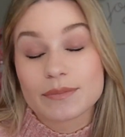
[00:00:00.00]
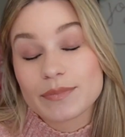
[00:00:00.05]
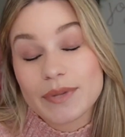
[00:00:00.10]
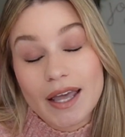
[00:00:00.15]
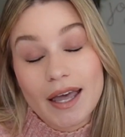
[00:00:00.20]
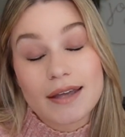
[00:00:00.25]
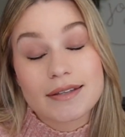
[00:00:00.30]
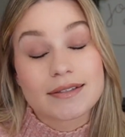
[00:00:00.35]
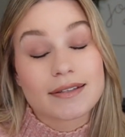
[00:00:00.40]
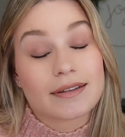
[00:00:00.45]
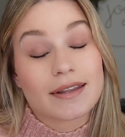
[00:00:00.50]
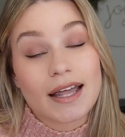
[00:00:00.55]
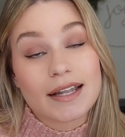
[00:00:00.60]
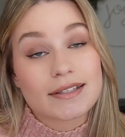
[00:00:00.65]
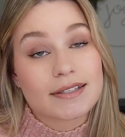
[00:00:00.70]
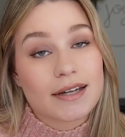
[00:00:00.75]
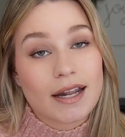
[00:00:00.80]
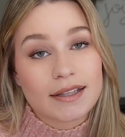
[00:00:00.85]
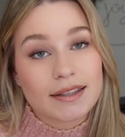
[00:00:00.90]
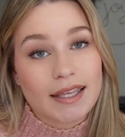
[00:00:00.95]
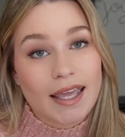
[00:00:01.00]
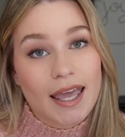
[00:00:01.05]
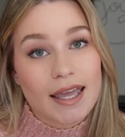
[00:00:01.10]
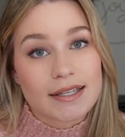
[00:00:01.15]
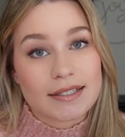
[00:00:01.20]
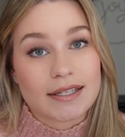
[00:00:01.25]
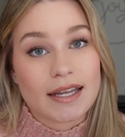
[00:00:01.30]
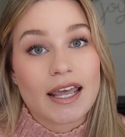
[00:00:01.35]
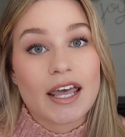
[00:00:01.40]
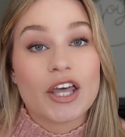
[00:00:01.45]
Because that's not the
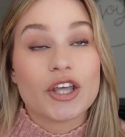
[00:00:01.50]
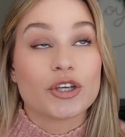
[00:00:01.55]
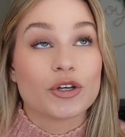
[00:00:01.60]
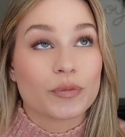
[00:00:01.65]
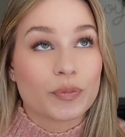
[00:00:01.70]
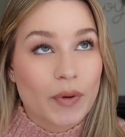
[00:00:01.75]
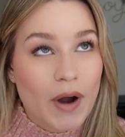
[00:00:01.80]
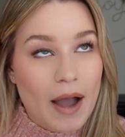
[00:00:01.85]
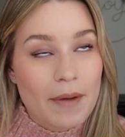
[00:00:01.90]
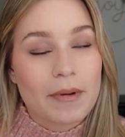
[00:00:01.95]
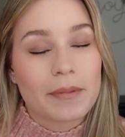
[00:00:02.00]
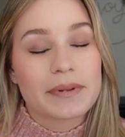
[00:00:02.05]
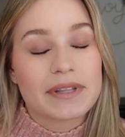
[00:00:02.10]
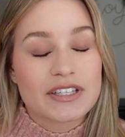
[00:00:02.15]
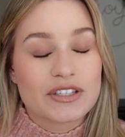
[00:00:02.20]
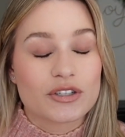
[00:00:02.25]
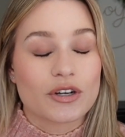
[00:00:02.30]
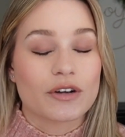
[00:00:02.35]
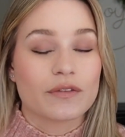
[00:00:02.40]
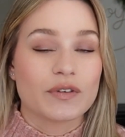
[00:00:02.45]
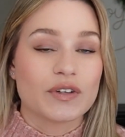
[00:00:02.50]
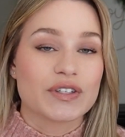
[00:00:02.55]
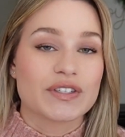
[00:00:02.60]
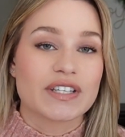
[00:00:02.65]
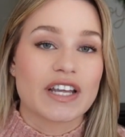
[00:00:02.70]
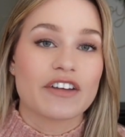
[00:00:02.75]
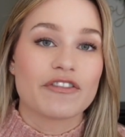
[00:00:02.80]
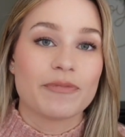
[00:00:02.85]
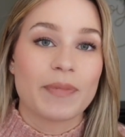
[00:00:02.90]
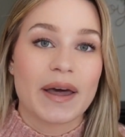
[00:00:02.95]
case. You'll probably serve
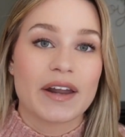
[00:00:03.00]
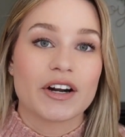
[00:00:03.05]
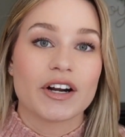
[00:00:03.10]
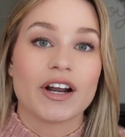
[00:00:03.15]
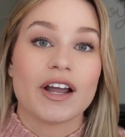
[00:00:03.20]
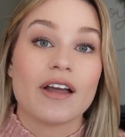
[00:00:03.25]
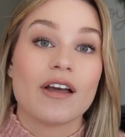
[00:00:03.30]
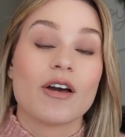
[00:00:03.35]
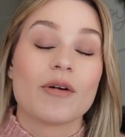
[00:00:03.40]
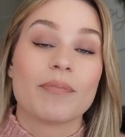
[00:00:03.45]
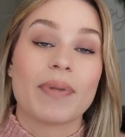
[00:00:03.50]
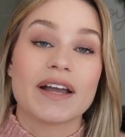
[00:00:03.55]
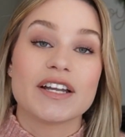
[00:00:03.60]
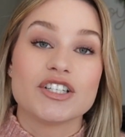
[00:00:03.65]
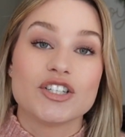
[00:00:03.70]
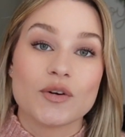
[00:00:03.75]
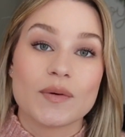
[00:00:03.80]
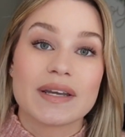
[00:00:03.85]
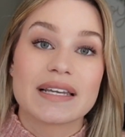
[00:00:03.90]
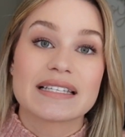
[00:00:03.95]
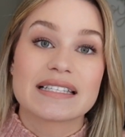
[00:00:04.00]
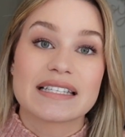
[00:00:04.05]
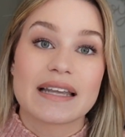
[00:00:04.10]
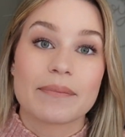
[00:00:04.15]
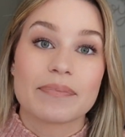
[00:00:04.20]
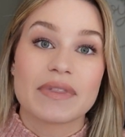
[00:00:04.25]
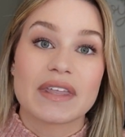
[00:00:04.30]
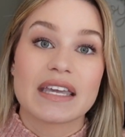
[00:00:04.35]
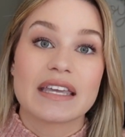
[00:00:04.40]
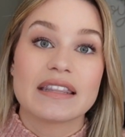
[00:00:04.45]
yourself better by doing
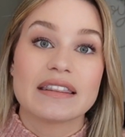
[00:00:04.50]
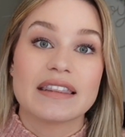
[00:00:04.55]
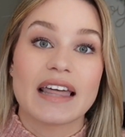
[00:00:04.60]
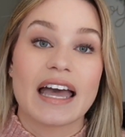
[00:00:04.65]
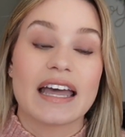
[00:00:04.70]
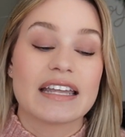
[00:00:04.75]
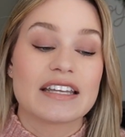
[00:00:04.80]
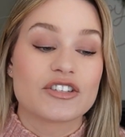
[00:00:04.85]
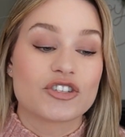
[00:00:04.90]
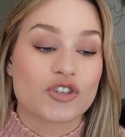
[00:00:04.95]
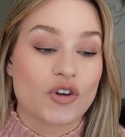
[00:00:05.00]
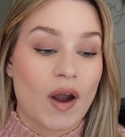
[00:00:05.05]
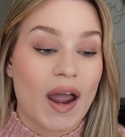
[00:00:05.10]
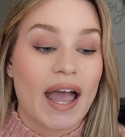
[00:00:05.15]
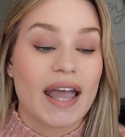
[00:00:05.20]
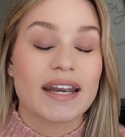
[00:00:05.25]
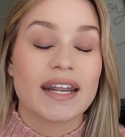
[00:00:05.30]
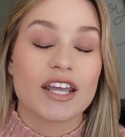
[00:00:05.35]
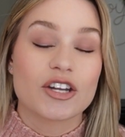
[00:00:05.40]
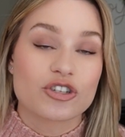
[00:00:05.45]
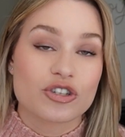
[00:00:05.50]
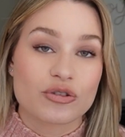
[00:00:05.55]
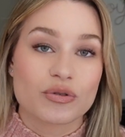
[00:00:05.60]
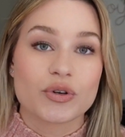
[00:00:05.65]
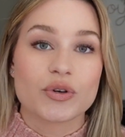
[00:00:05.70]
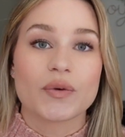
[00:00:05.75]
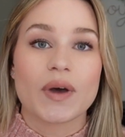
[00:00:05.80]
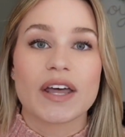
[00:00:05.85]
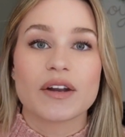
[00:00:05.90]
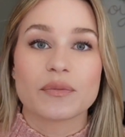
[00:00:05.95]
something that is tried and
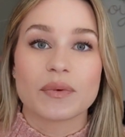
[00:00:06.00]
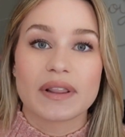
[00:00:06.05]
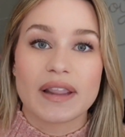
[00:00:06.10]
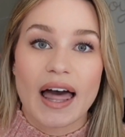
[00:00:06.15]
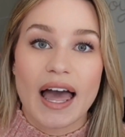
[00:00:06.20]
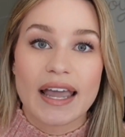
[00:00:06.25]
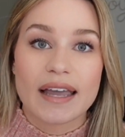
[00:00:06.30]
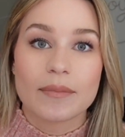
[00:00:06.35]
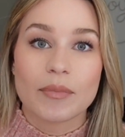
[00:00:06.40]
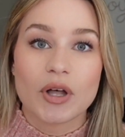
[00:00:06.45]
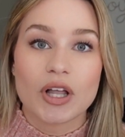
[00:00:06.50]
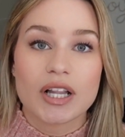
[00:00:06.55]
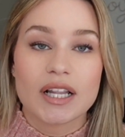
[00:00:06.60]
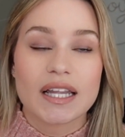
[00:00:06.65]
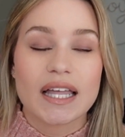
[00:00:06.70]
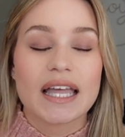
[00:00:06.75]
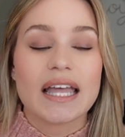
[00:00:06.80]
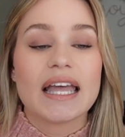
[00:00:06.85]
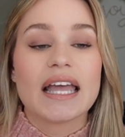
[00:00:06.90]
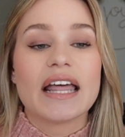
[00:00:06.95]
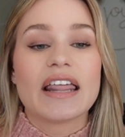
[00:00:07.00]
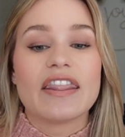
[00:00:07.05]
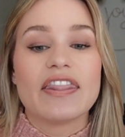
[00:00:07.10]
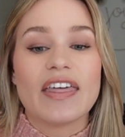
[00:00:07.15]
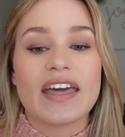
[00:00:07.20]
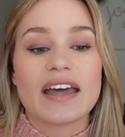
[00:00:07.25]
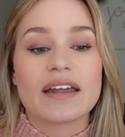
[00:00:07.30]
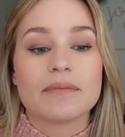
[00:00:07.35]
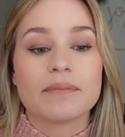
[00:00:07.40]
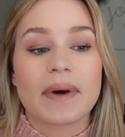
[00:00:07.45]
true and reliable
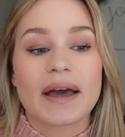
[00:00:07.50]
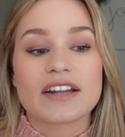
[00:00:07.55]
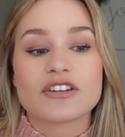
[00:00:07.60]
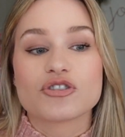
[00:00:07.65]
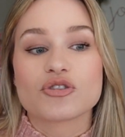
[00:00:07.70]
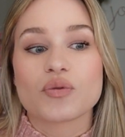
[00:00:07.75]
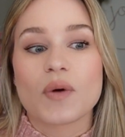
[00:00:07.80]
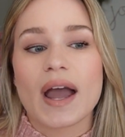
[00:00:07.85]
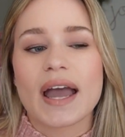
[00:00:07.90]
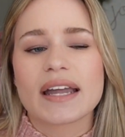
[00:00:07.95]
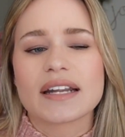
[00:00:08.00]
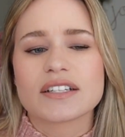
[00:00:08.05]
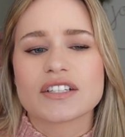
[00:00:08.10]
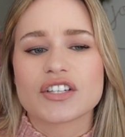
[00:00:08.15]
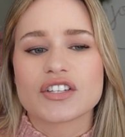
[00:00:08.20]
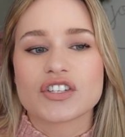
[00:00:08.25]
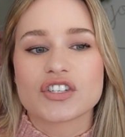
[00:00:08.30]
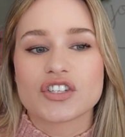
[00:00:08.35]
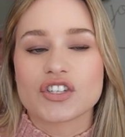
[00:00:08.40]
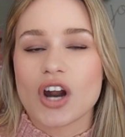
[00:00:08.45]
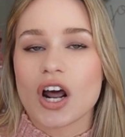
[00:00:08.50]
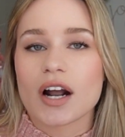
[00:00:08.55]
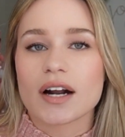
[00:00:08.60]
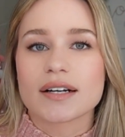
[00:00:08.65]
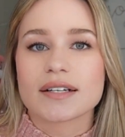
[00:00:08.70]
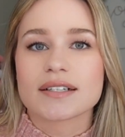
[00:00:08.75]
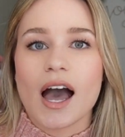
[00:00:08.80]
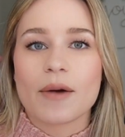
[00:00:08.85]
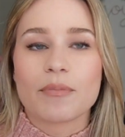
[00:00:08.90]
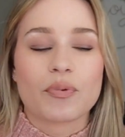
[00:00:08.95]
than by trying to
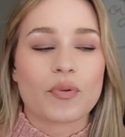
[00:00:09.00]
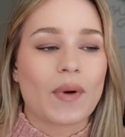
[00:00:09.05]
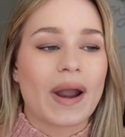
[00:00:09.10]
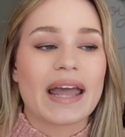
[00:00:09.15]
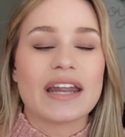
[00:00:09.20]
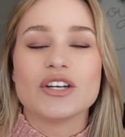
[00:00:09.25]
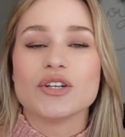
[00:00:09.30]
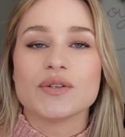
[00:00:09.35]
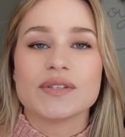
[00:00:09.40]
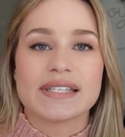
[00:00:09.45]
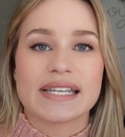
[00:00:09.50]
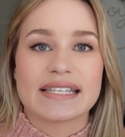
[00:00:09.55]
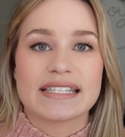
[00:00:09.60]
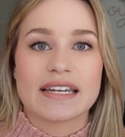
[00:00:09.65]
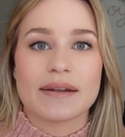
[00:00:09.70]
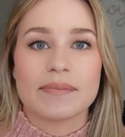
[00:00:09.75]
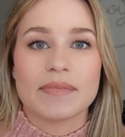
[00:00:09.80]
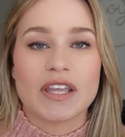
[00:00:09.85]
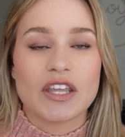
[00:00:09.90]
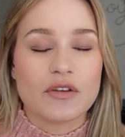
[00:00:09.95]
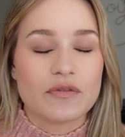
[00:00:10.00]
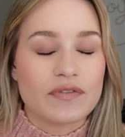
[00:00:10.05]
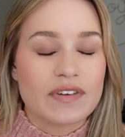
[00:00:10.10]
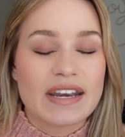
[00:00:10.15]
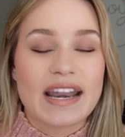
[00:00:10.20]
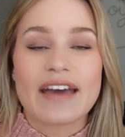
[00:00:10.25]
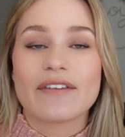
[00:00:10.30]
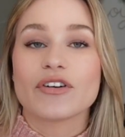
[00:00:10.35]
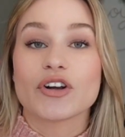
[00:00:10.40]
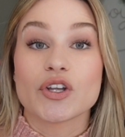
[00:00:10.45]
start a brand new system that you've
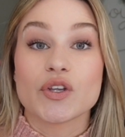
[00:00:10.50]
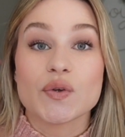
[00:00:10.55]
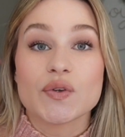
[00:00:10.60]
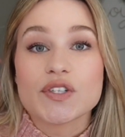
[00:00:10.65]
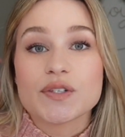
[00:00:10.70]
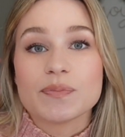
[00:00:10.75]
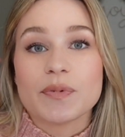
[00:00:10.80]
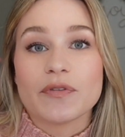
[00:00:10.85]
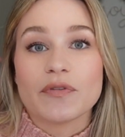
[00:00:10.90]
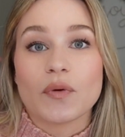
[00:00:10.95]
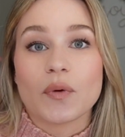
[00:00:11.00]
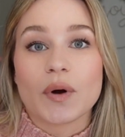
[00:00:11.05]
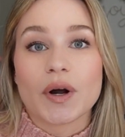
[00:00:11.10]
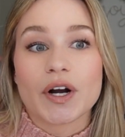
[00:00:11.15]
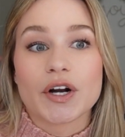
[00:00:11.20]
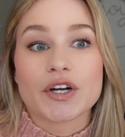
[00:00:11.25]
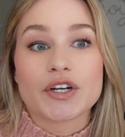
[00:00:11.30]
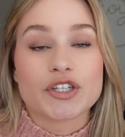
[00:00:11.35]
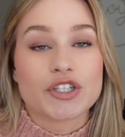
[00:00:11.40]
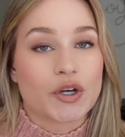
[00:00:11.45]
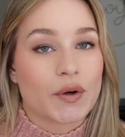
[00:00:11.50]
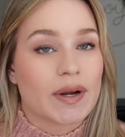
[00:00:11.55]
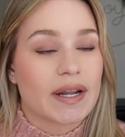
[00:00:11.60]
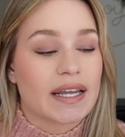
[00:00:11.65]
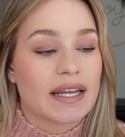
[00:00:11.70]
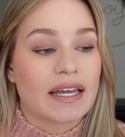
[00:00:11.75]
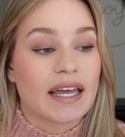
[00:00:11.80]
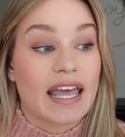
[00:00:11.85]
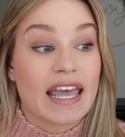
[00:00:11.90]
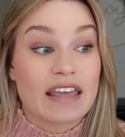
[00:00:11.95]
never used before
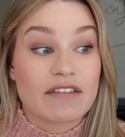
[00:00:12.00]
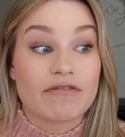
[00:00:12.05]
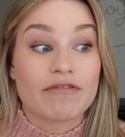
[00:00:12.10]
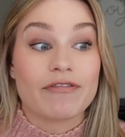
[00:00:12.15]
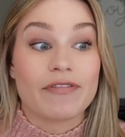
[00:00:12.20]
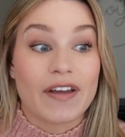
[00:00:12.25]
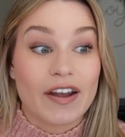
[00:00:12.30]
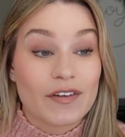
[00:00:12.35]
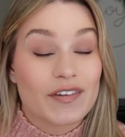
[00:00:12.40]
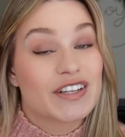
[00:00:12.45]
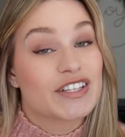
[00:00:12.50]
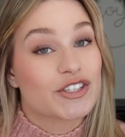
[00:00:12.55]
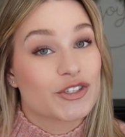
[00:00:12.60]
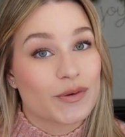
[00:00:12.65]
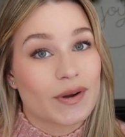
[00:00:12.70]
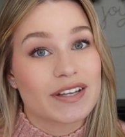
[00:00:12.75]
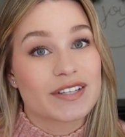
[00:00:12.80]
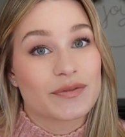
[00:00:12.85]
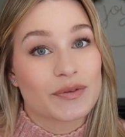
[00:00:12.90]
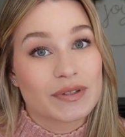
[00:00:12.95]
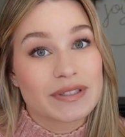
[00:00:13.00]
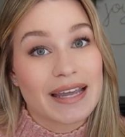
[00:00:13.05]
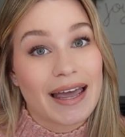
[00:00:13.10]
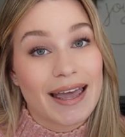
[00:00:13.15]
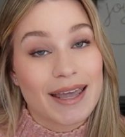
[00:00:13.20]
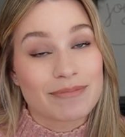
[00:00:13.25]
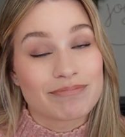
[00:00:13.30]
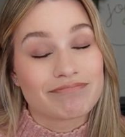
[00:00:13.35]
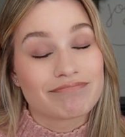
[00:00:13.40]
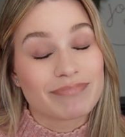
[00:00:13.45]
during a very stressful
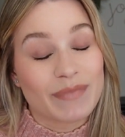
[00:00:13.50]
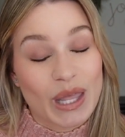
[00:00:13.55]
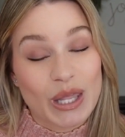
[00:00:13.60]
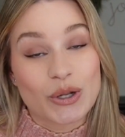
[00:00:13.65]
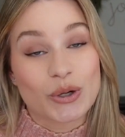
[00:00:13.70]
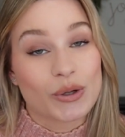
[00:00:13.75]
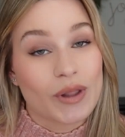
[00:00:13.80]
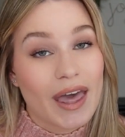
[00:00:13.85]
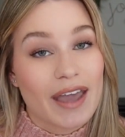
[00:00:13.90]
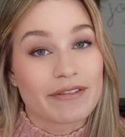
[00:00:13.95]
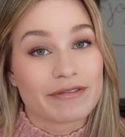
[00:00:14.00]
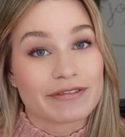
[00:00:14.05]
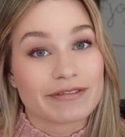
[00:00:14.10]
time in your life.